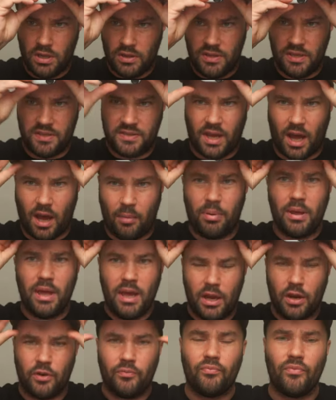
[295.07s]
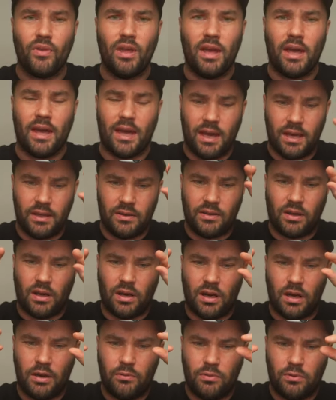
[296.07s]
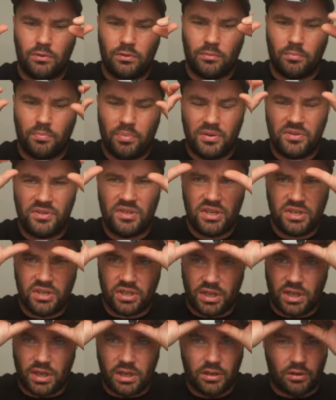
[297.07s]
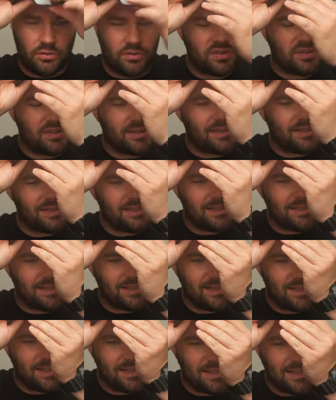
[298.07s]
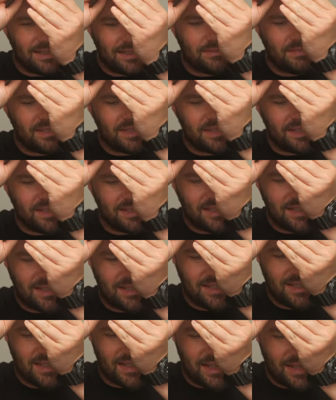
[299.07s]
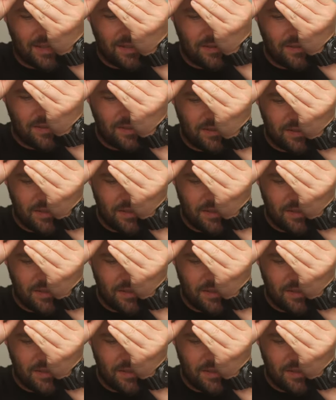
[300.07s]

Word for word: this up here, and I will position it, you know, just a little bit down,